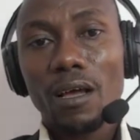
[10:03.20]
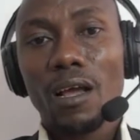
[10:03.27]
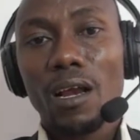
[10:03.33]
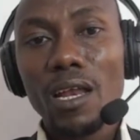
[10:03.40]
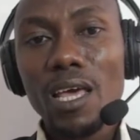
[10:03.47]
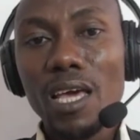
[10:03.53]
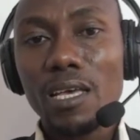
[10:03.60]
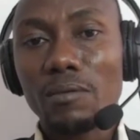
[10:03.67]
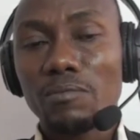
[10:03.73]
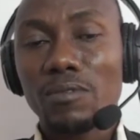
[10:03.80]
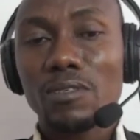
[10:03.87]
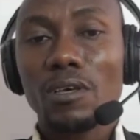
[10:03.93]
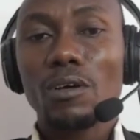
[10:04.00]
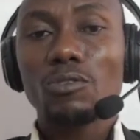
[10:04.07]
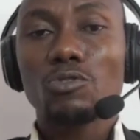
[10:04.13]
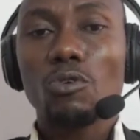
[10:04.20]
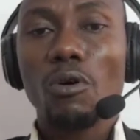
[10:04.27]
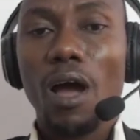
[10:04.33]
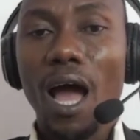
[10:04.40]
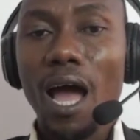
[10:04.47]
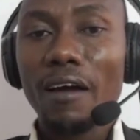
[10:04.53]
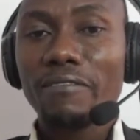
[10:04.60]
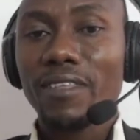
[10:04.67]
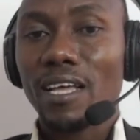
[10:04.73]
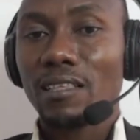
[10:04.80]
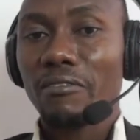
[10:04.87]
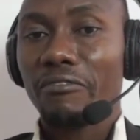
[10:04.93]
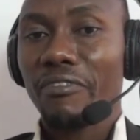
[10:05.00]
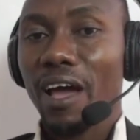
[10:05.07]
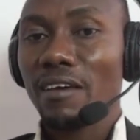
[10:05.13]
claims to have
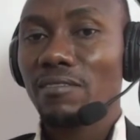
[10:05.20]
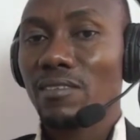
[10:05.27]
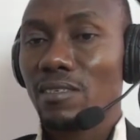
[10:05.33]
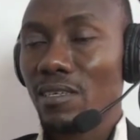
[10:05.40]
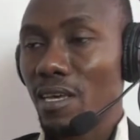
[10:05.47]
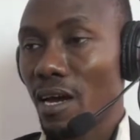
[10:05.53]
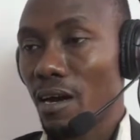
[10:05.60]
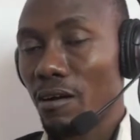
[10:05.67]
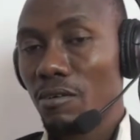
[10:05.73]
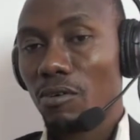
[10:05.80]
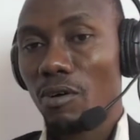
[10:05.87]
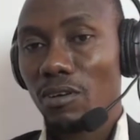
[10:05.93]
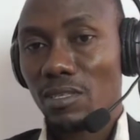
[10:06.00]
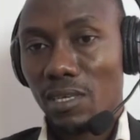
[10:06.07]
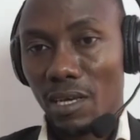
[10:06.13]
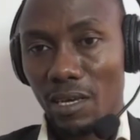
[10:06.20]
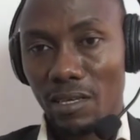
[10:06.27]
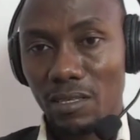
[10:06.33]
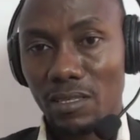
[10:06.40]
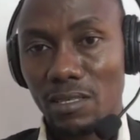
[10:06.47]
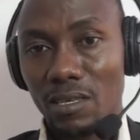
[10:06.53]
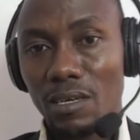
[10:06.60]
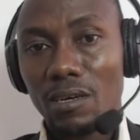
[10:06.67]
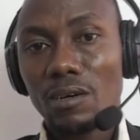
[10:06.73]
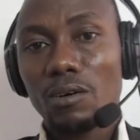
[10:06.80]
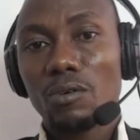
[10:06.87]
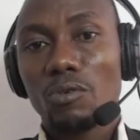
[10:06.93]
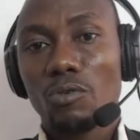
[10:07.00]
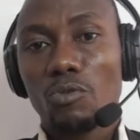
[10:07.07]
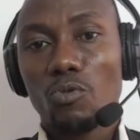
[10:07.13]
35 cl
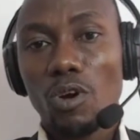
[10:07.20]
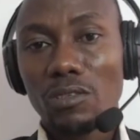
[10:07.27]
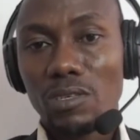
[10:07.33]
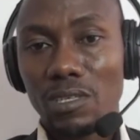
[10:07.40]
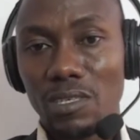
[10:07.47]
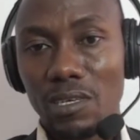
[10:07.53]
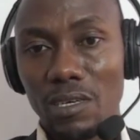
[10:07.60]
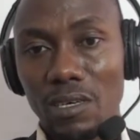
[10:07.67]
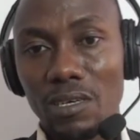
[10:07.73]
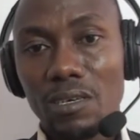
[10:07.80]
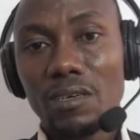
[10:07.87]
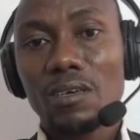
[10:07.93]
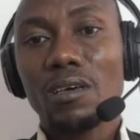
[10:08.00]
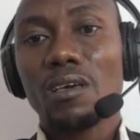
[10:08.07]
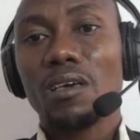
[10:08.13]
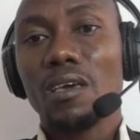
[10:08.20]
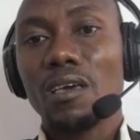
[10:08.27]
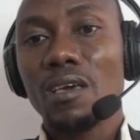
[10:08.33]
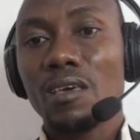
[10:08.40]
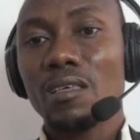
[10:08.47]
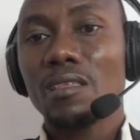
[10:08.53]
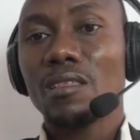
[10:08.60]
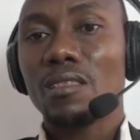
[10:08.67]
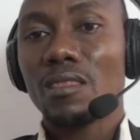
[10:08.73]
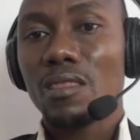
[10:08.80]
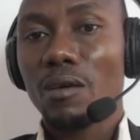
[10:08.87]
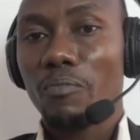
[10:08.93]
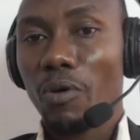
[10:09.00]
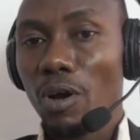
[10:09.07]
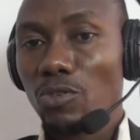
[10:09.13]
quantity in
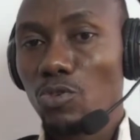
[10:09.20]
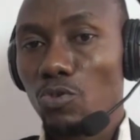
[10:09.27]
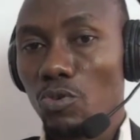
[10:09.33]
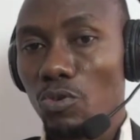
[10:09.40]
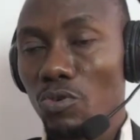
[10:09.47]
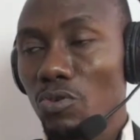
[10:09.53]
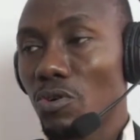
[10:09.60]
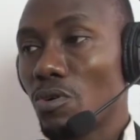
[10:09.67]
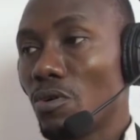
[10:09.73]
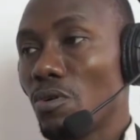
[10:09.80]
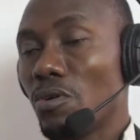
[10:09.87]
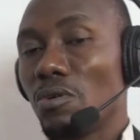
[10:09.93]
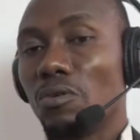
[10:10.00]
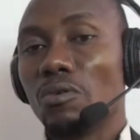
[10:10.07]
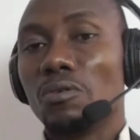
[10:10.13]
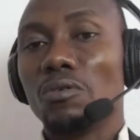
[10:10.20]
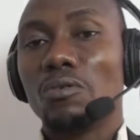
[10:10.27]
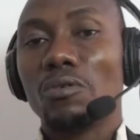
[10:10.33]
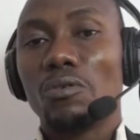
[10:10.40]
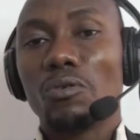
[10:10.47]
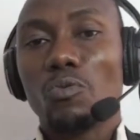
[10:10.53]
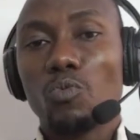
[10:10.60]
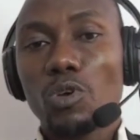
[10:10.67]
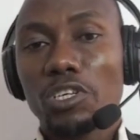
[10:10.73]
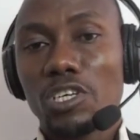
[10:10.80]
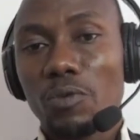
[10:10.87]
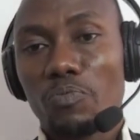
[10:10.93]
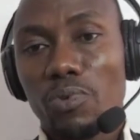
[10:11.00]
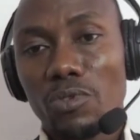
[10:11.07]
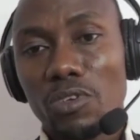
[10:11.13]
the bottle which
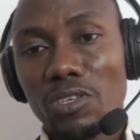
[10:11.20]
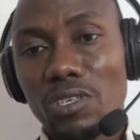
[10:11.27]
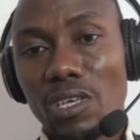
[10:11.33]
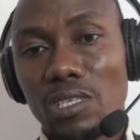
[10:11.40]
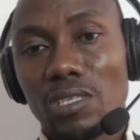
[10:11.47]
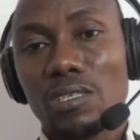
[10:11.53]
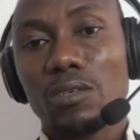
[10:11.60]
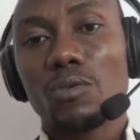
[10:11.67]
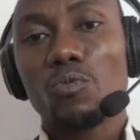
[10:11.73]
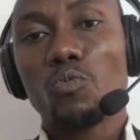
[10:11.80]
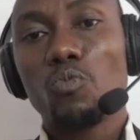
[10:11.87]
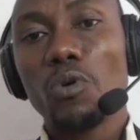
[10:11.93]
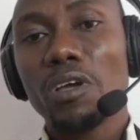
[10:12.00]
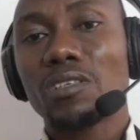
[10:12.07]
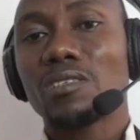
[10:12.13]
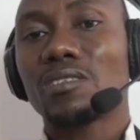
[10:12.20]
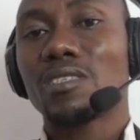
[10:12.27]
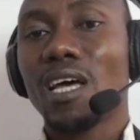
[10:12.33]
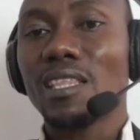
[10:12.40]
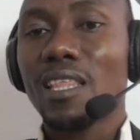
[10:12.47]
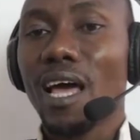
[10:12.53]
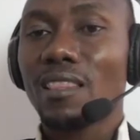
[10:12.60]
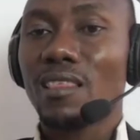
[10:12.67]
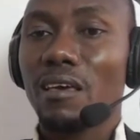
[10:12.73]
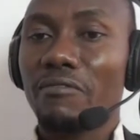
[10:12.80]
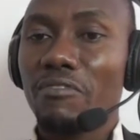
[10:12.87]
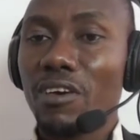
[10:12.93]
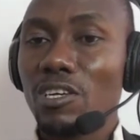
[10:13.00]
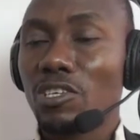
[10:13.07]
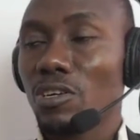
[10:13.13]
she produces with standard
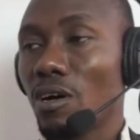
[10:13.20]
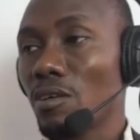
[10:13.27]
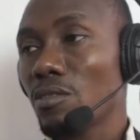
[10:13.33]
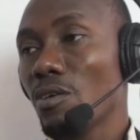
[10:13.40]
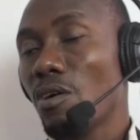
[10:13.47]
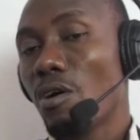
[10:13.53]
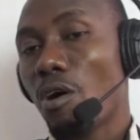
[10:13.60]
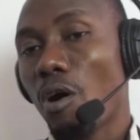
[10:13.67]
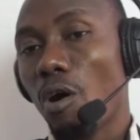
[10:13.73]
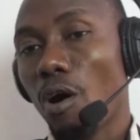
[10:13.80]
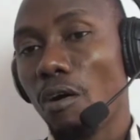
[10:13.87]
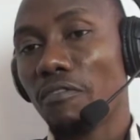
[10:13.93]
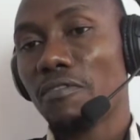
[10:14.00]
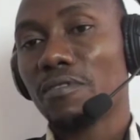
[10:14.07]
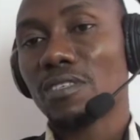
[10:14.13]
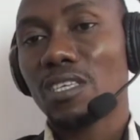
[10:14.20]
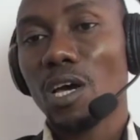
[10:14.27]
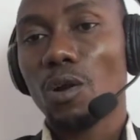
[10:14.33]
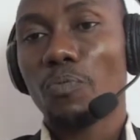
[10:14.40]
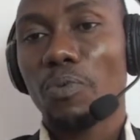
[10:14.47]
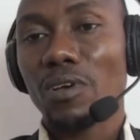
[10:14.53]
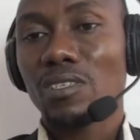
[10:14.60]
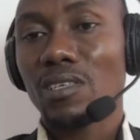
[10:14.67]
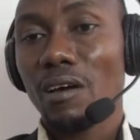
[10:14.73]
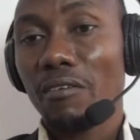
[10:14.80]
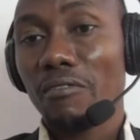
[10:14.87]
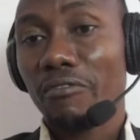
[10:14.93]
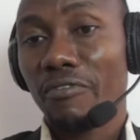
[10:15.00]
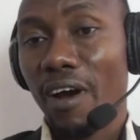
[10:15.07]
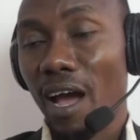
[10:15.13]
deviation of
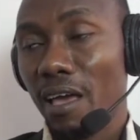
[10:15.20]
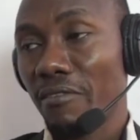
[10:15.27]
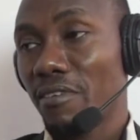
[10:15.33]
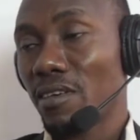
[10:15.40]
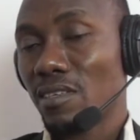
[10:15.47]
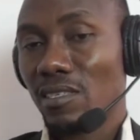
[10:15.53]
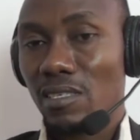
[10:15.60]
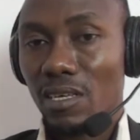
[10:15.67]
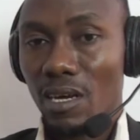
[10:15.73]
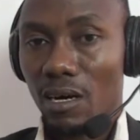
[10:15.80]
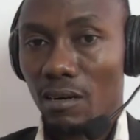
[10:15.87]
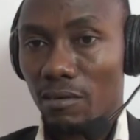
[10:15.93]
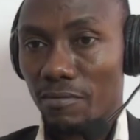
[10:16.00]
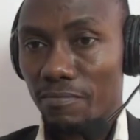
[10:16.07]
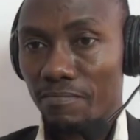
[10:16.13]
0.75 cl.